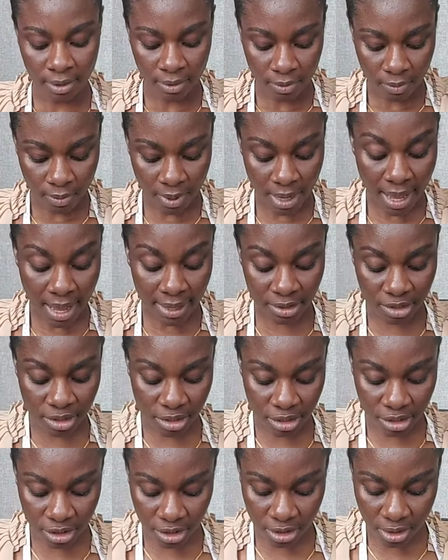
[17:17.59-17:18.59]
We're
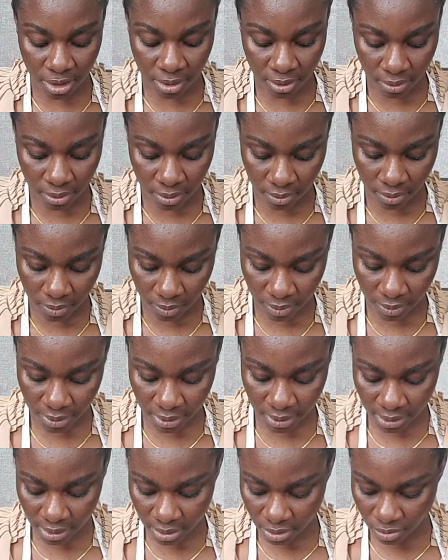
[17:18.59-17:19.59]
actually done with
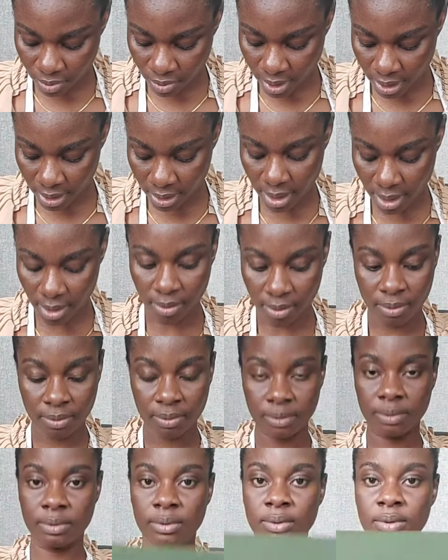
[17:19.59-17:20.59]
this right now.
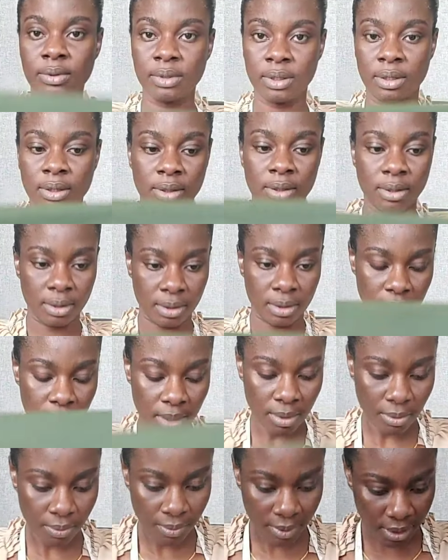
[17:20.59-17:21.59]

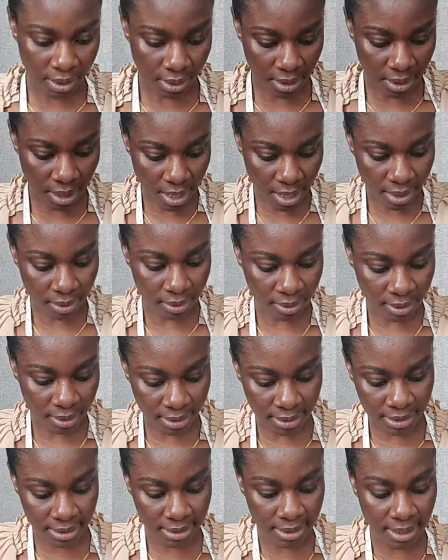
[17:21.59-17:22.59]
Now we can iron
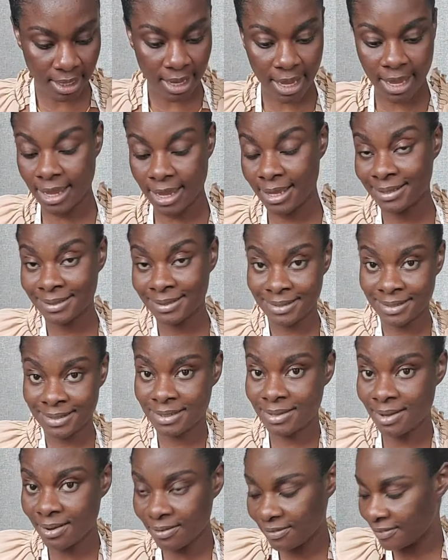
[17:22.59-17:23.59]
it and
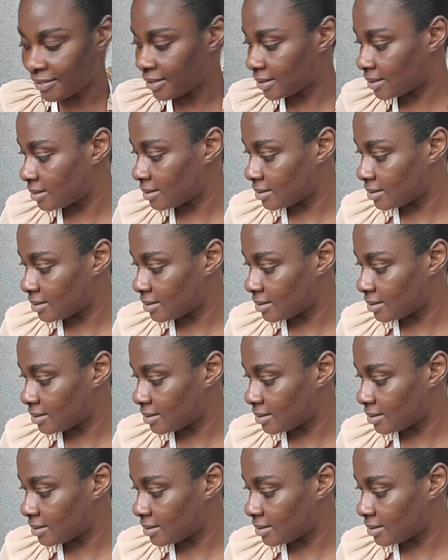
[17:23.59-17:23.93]
stuff it.